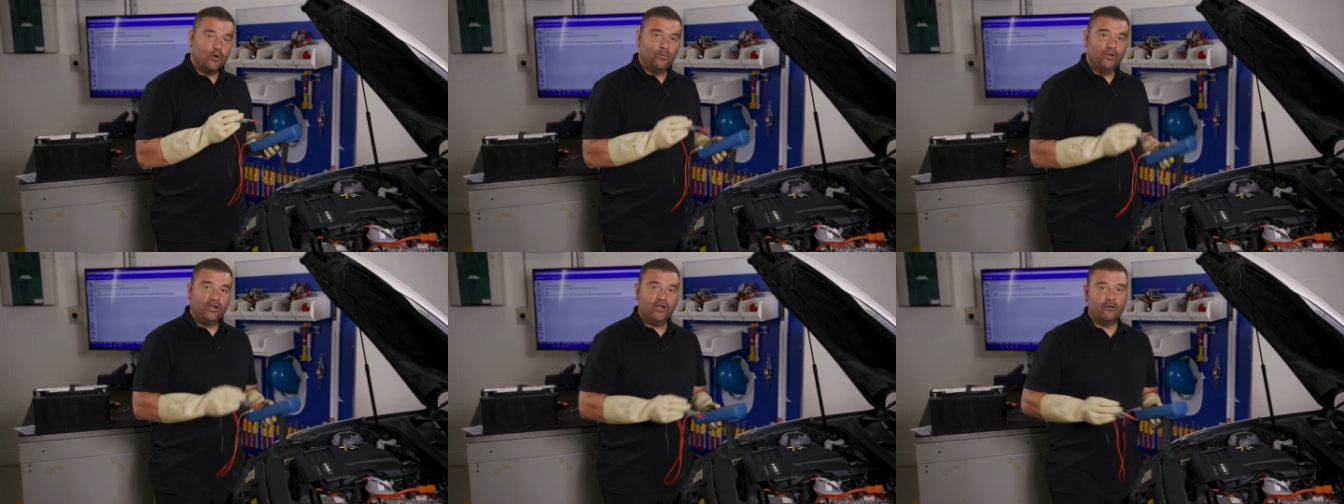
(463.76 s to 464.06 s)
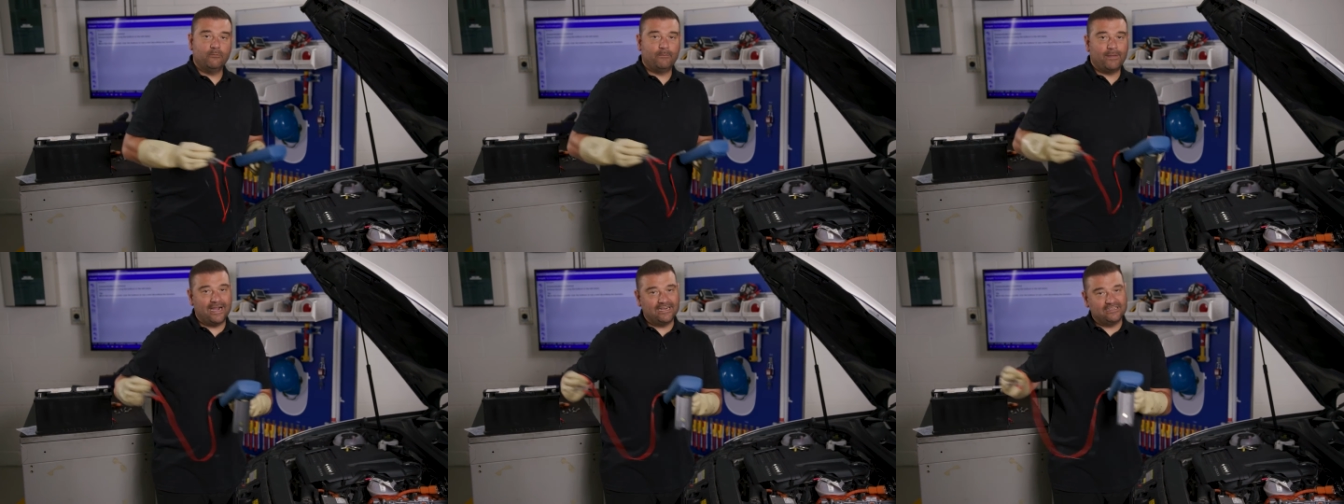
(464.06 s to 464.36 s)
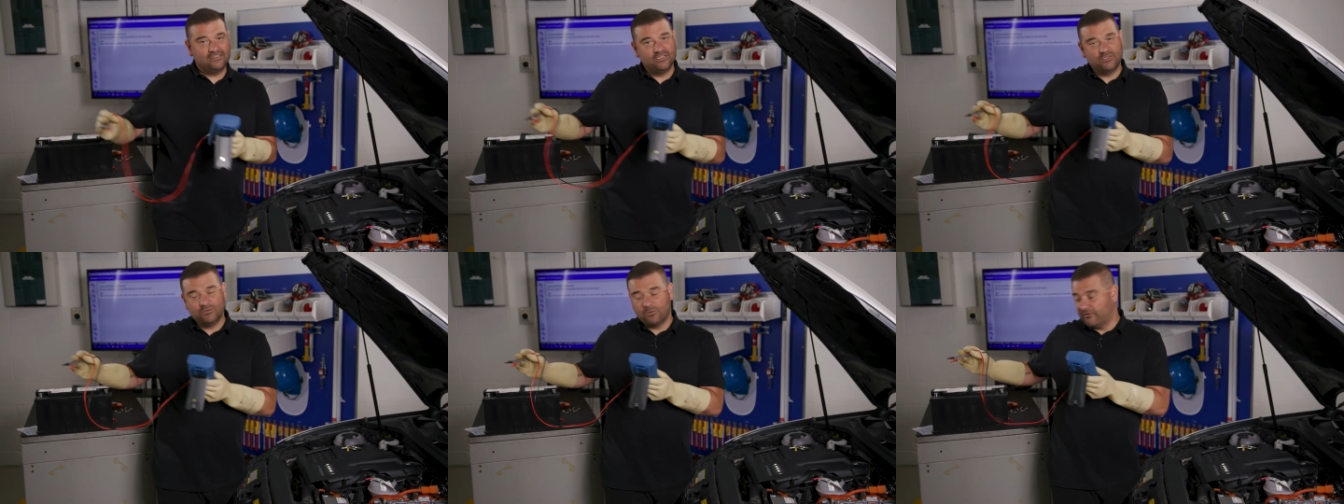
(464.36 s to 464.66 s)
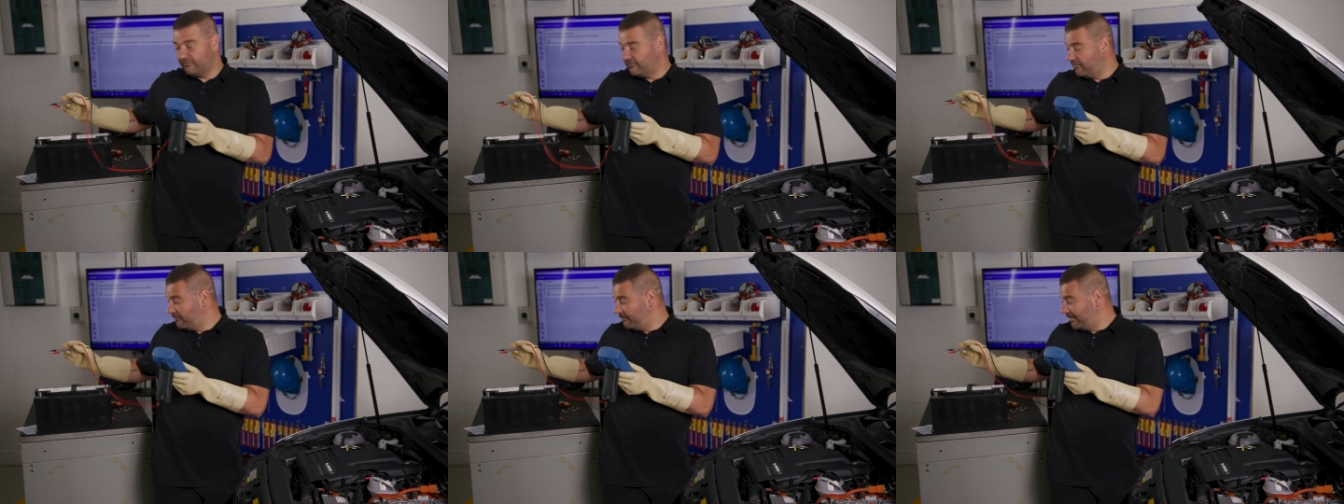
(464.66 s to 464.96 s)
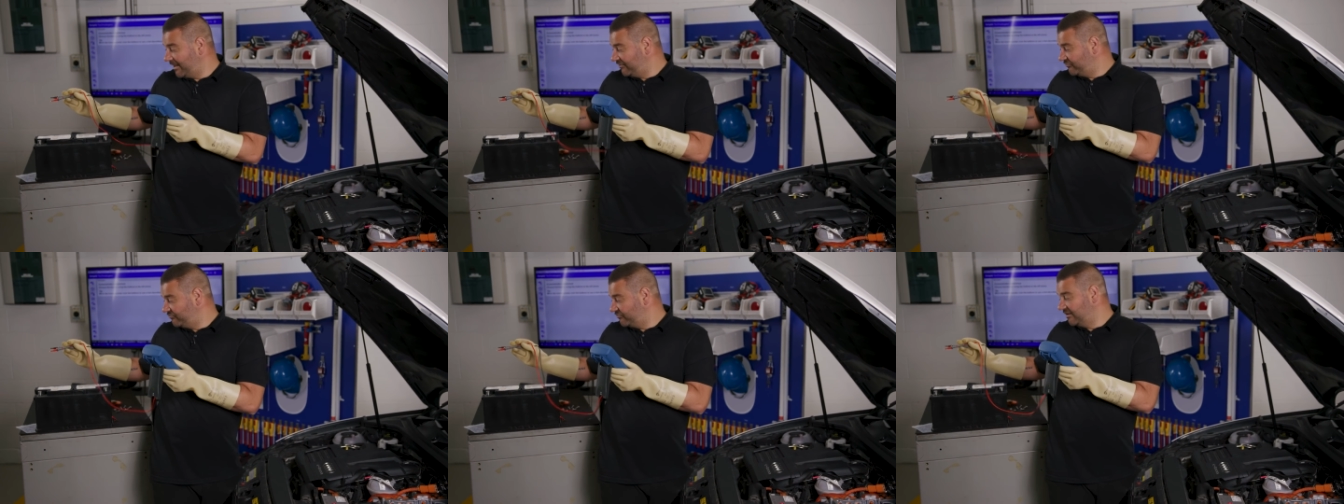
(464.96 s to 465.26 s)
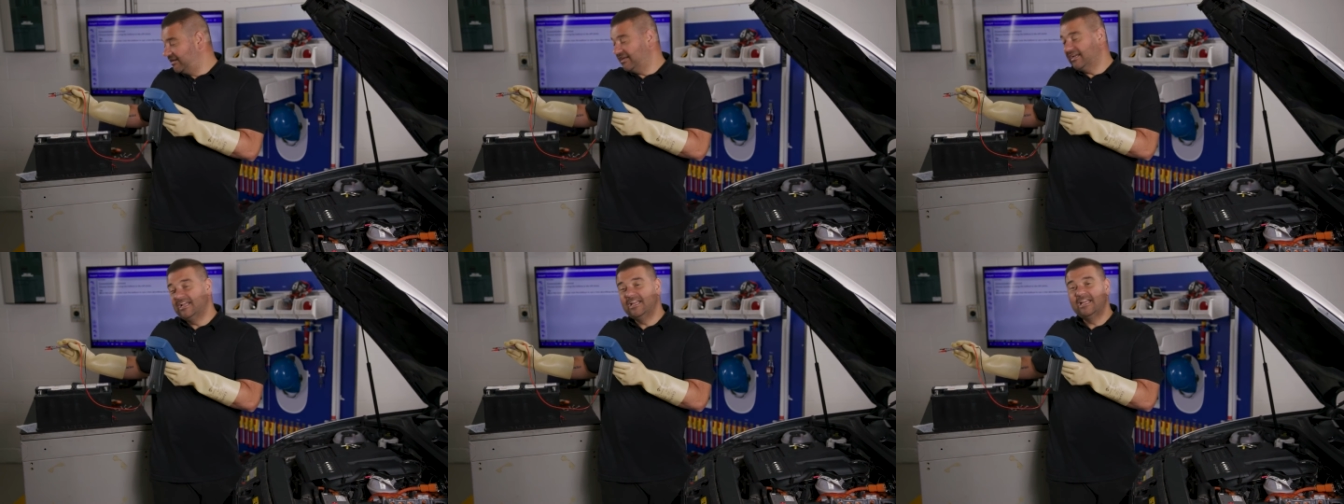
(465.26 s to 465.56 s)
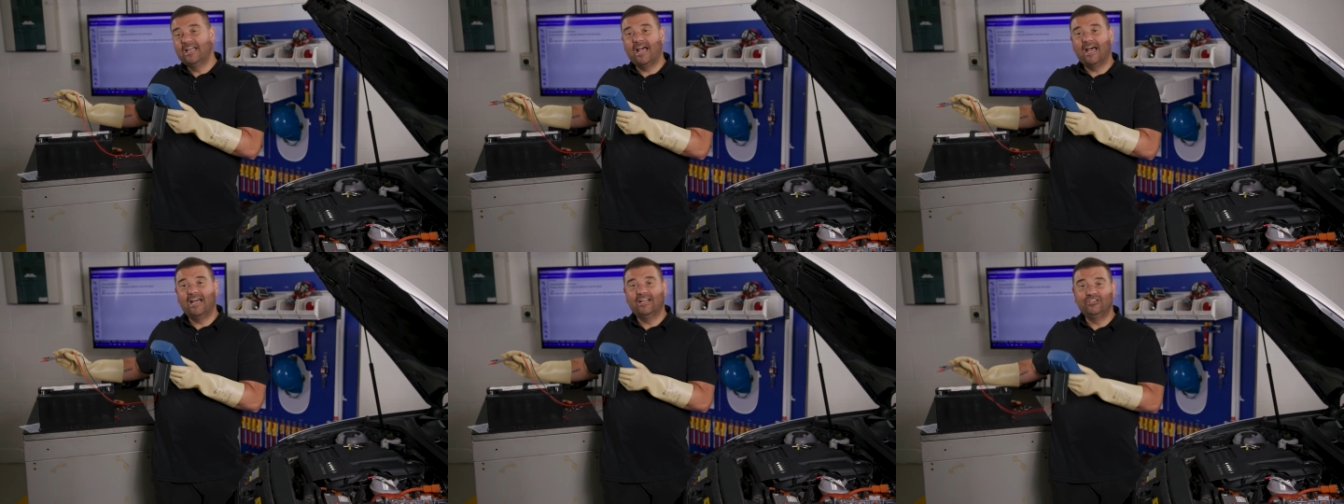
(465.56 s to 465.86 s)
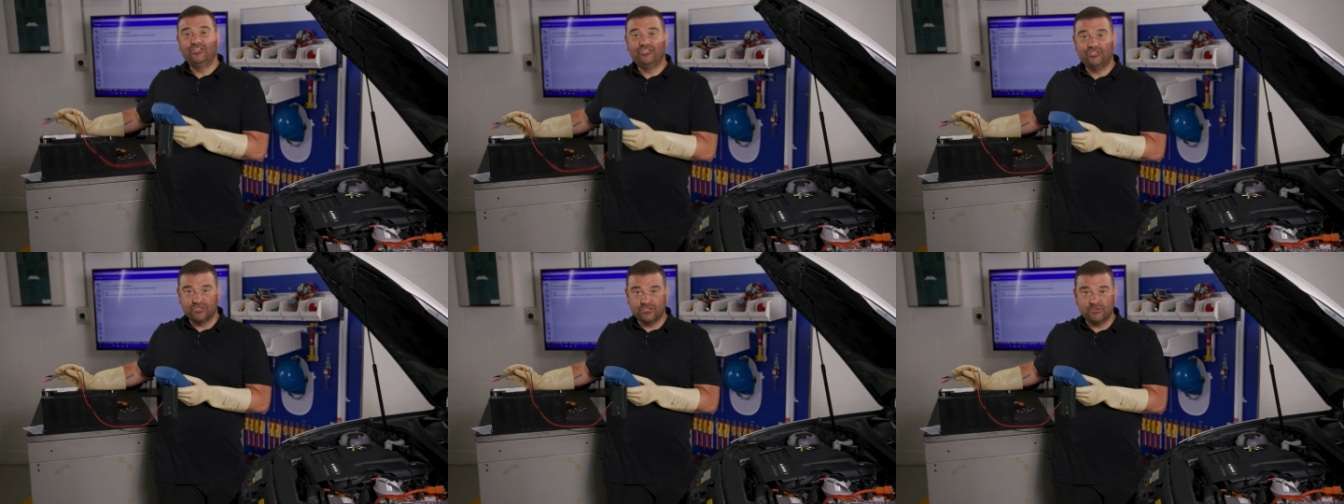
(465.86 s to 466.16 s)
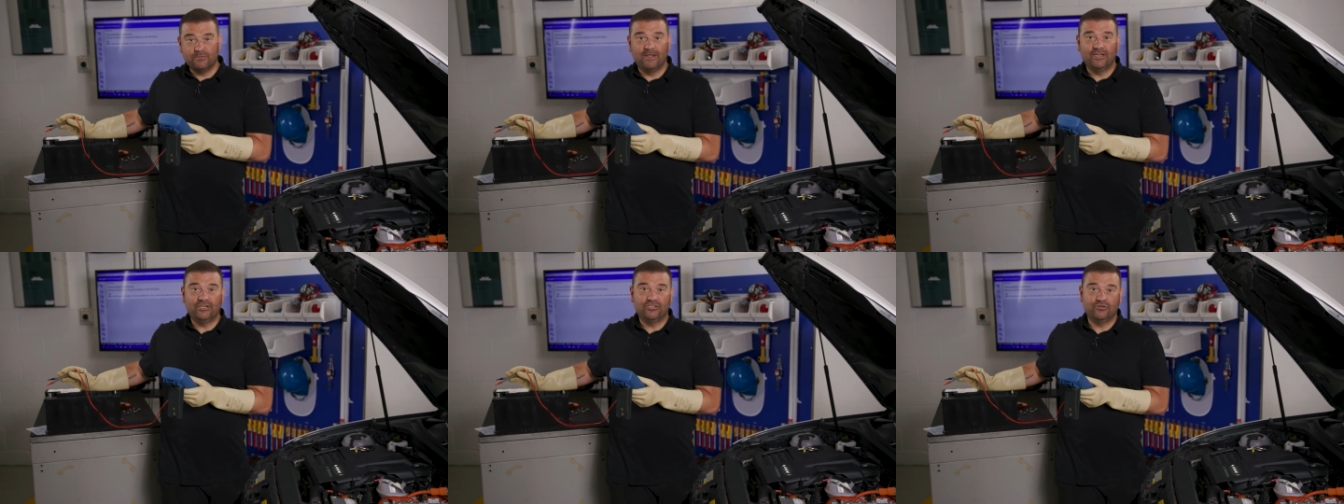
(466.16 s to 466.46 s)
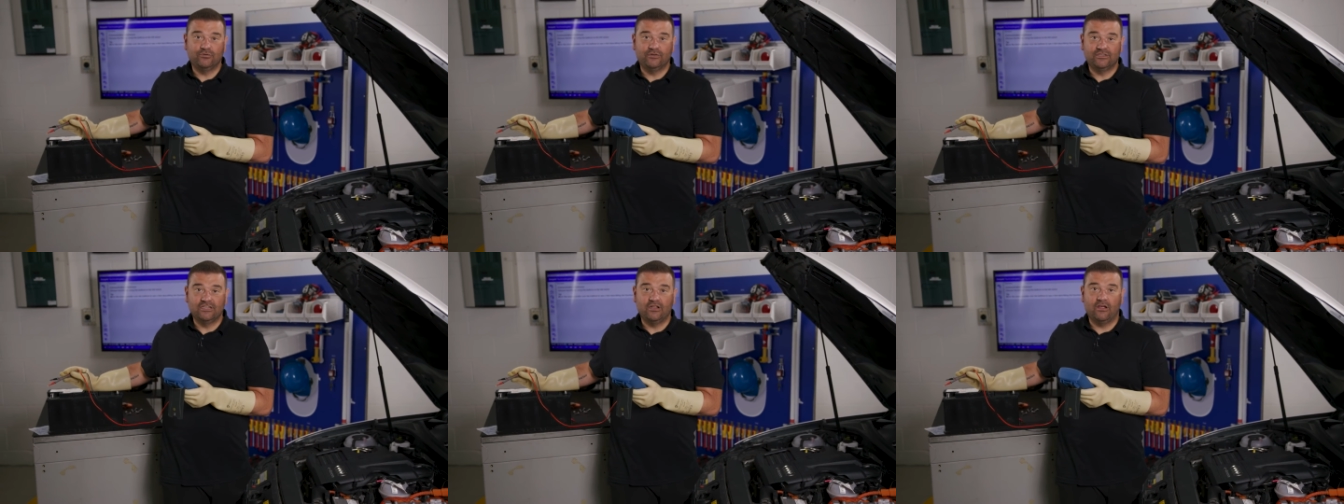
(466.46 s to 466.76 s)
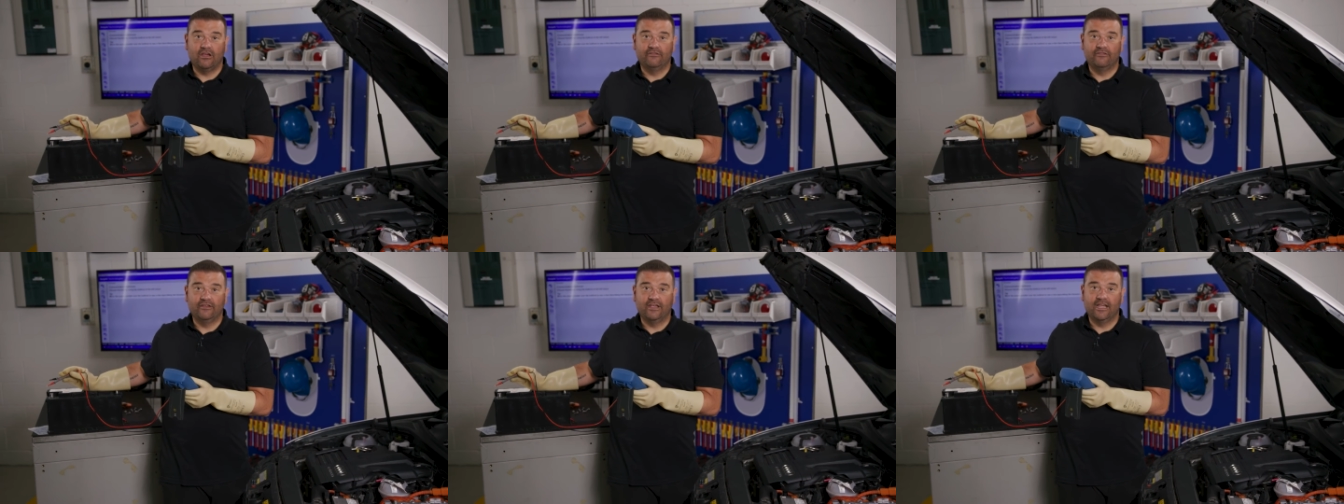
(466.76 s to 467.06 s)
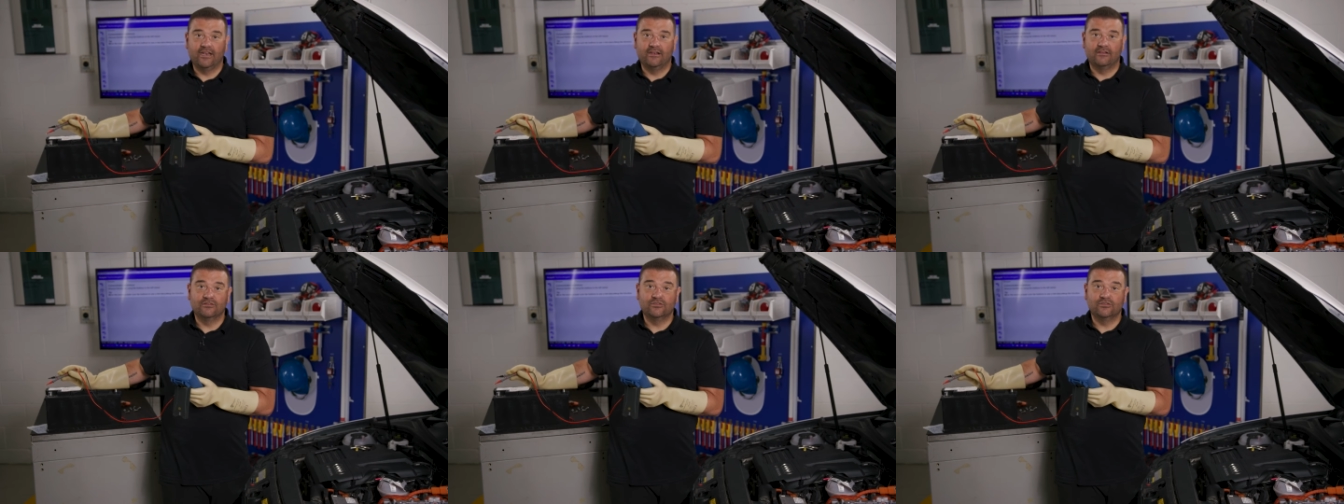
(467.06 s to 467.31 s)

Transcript: we go back to the 12 volt battery and just make sure it's live again.